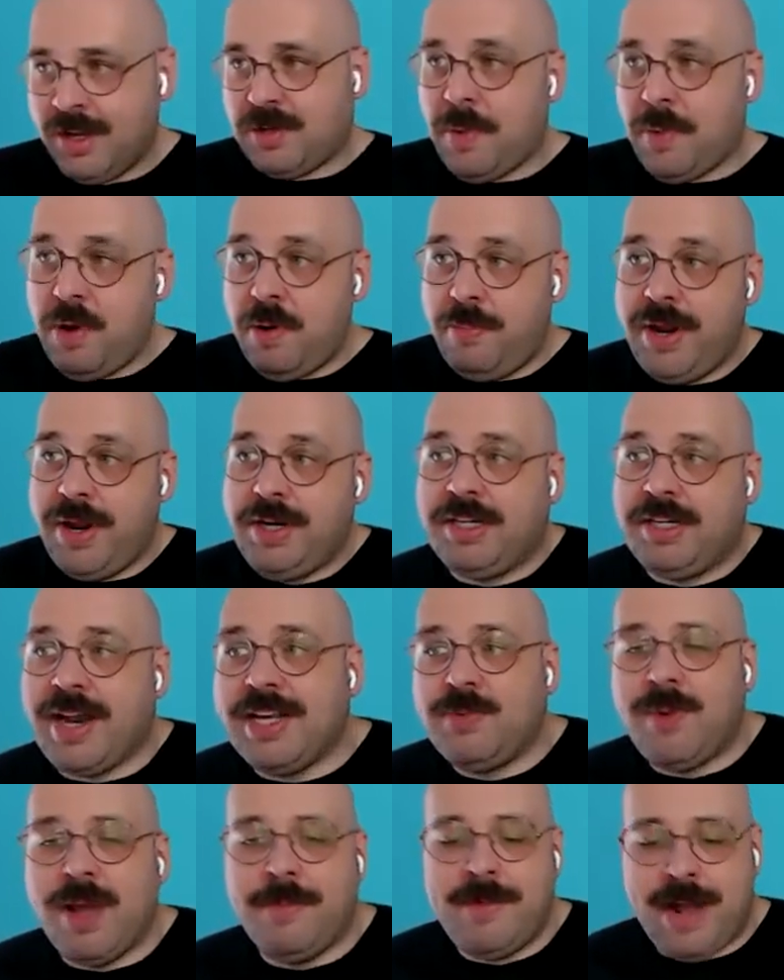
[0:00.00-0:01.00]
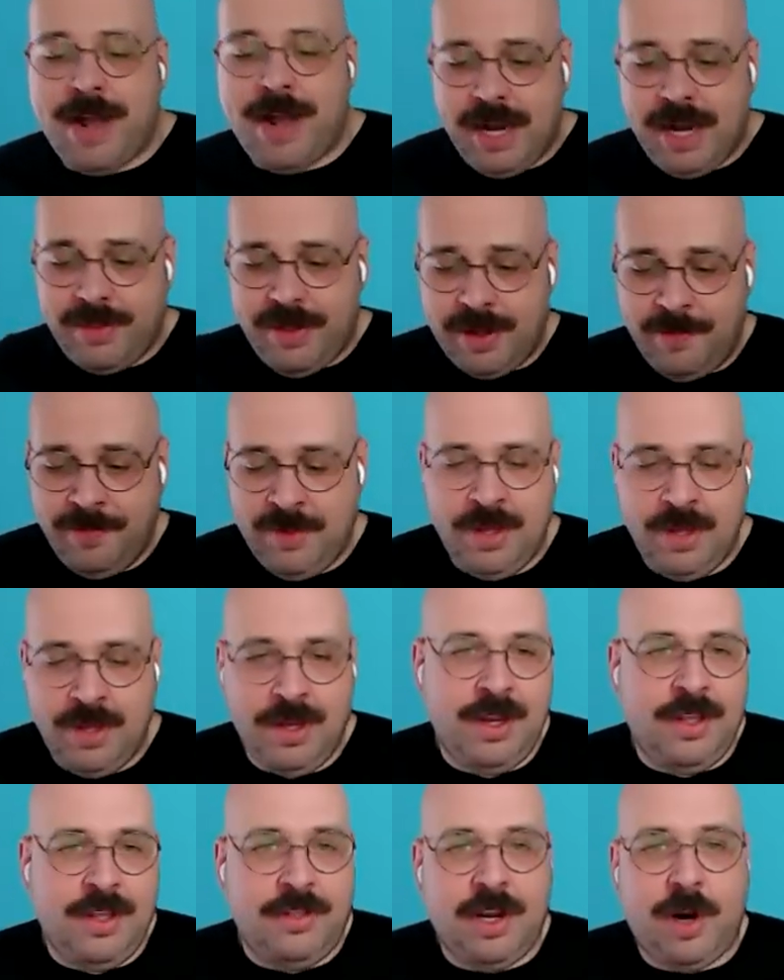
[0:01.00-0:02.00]
So when we're putting today's webinar together,
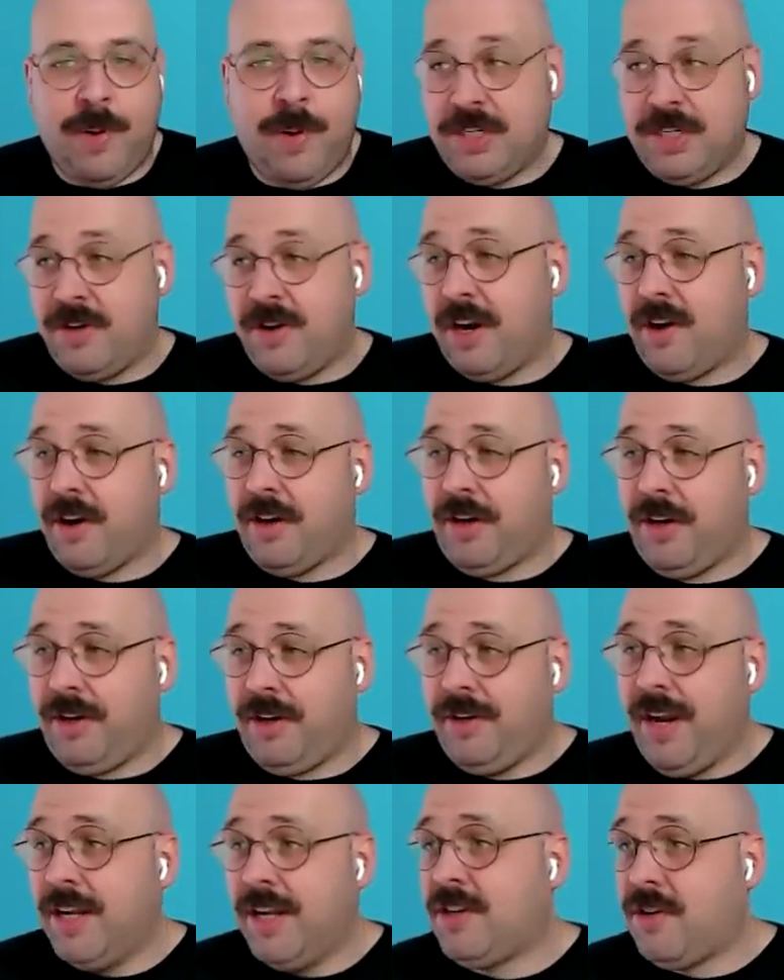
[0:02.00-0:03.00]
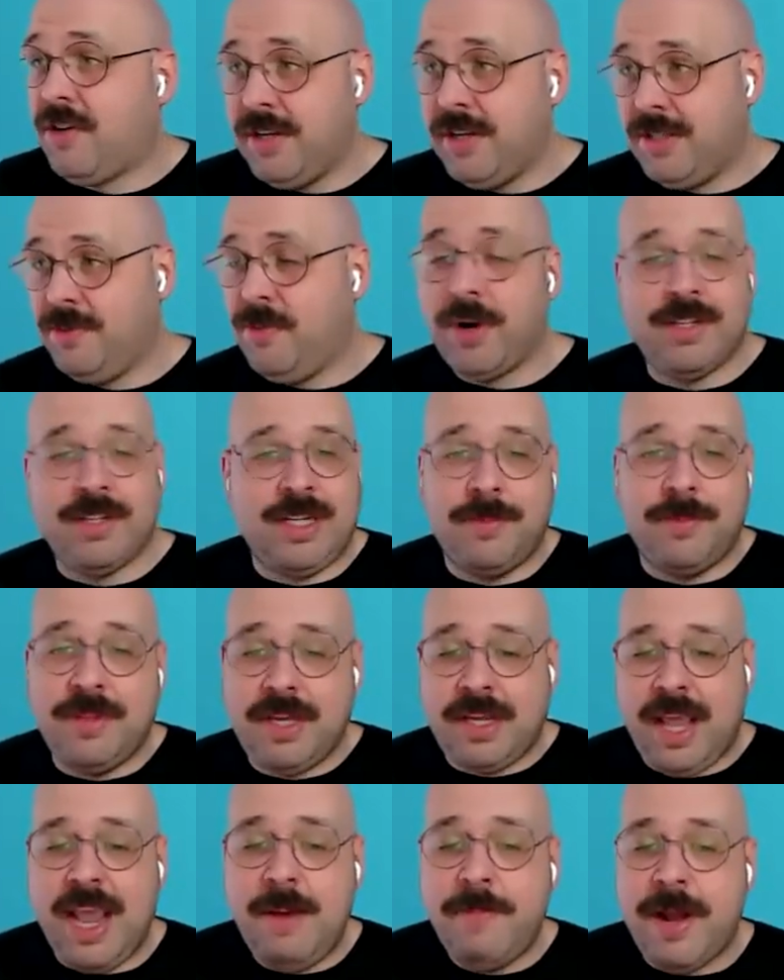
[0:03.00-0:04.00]
the question I got is, Chris, what are some
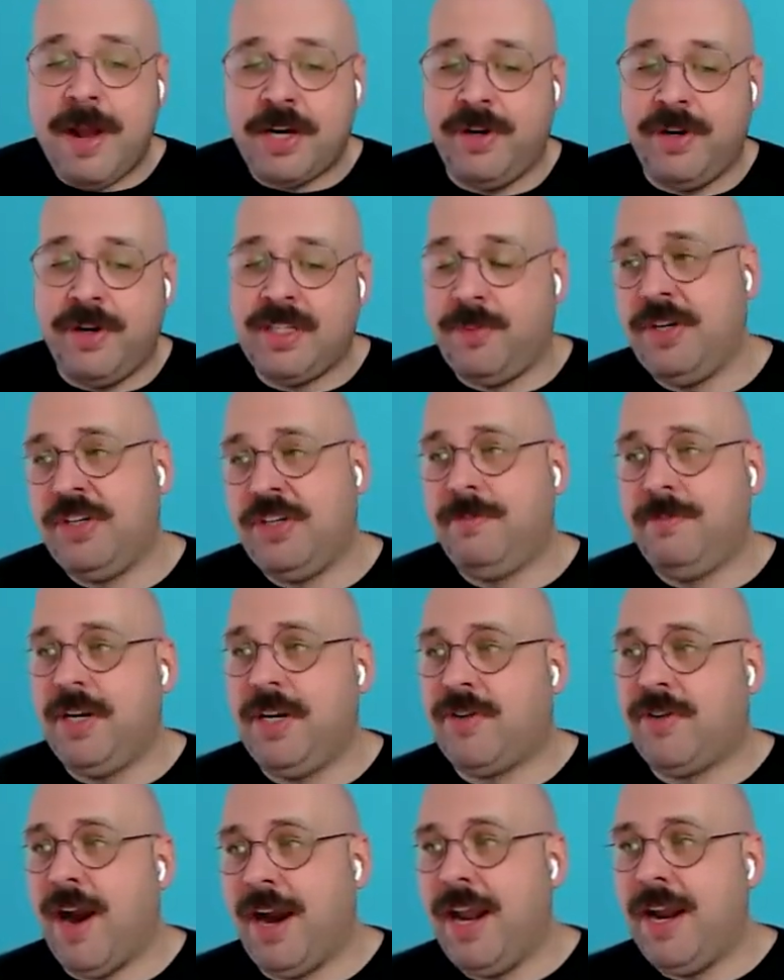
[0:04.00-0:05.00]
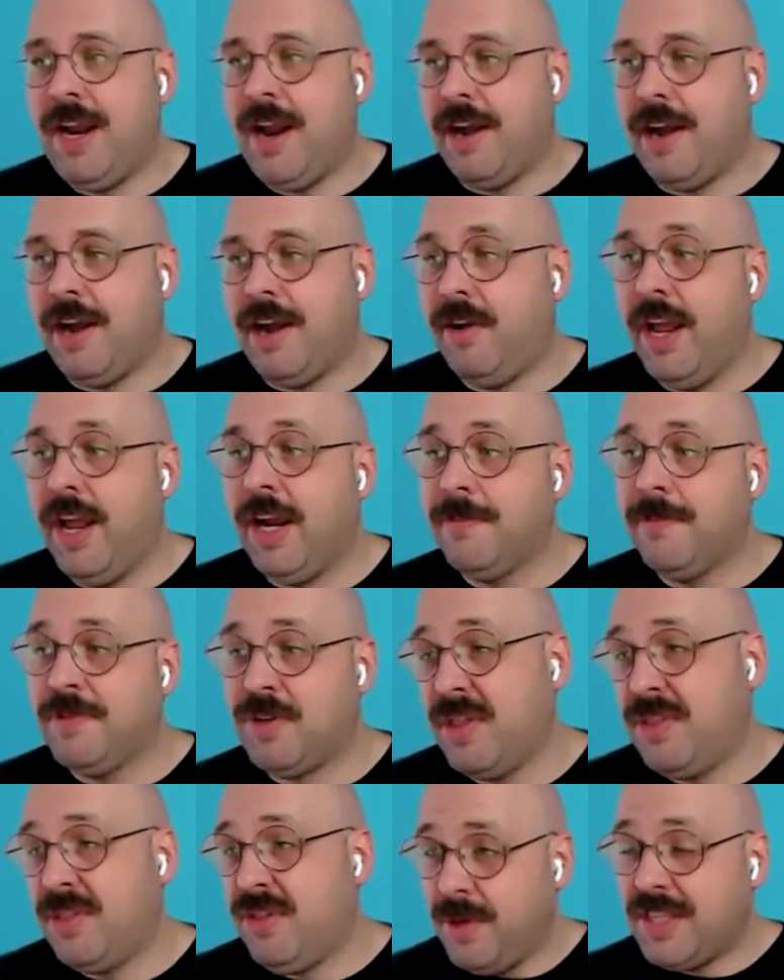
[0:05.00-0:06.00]
of the key metrics we should be tracking in our clinic?
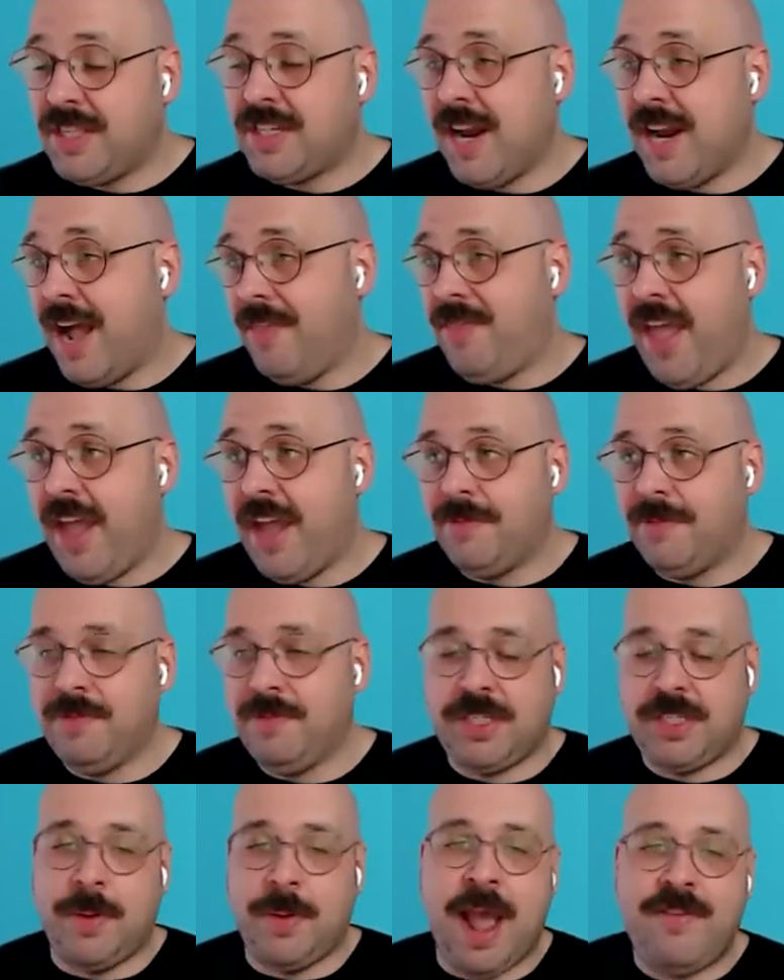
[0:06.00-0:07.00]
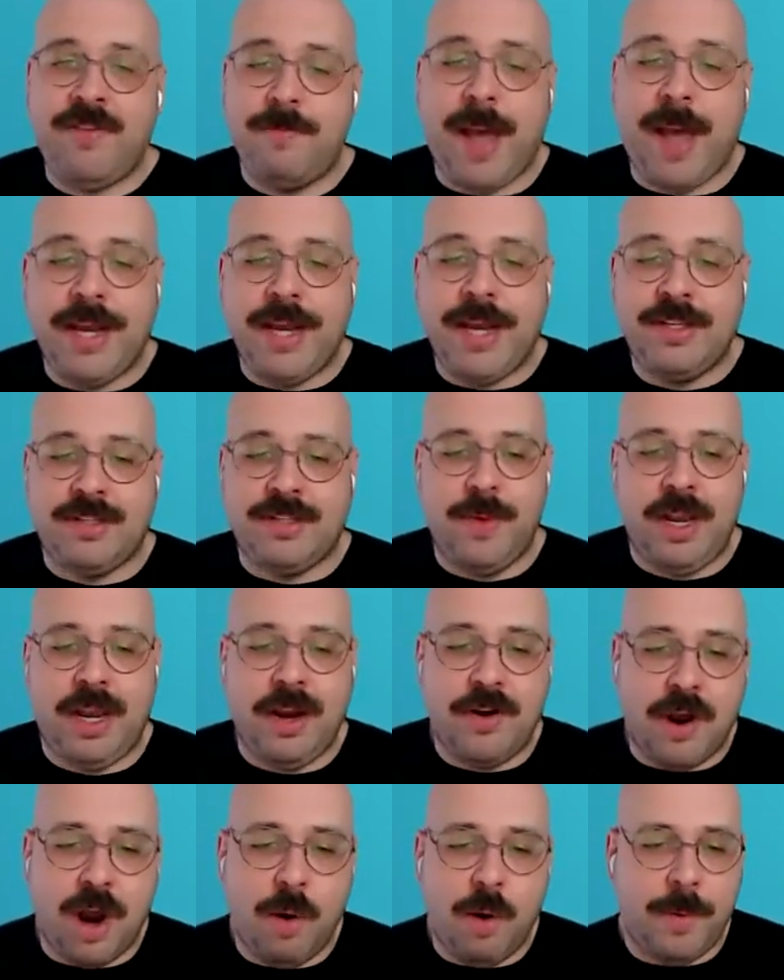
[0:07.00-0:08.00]
So I thought we'd start there. So we have a base so we
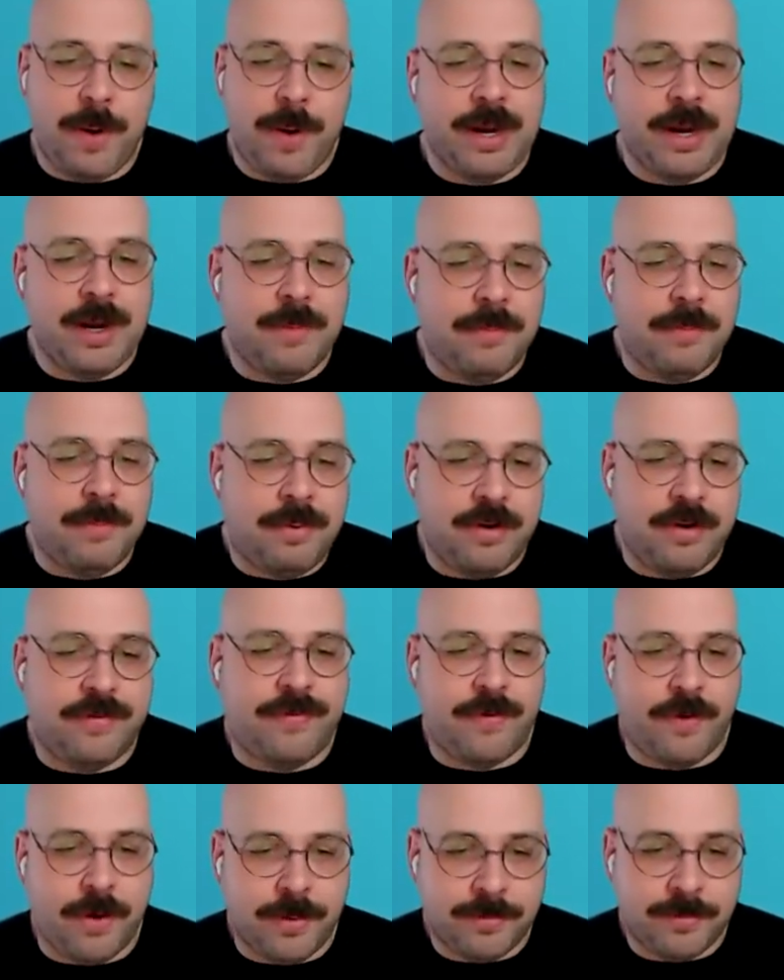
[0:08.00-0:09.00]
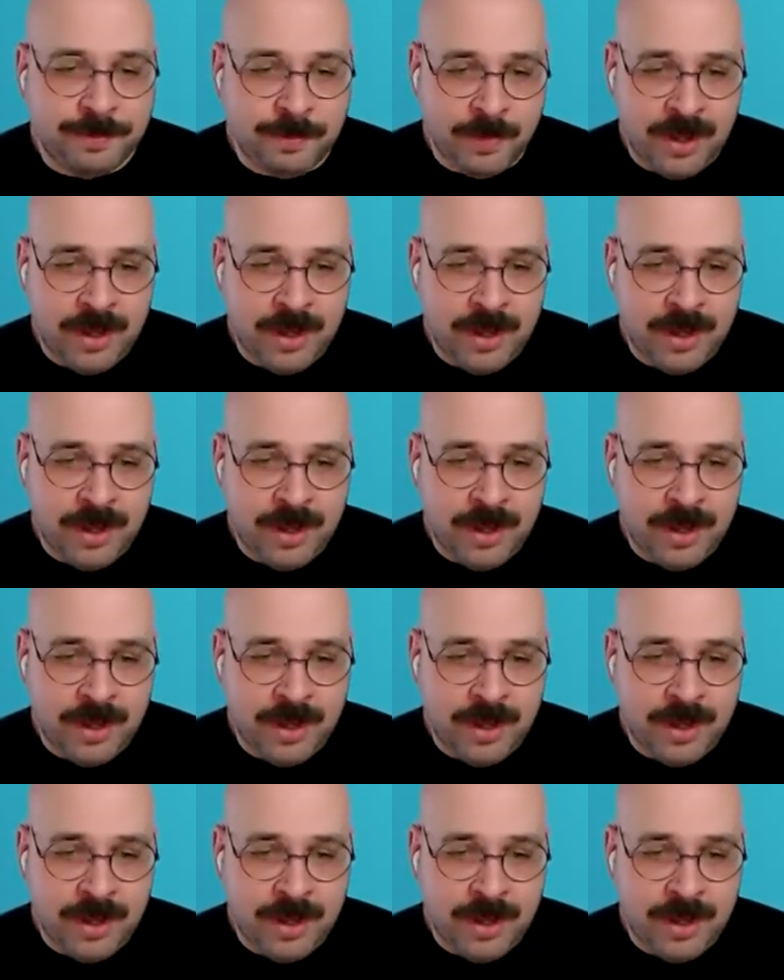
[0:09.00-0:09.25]
can know where we can improve from.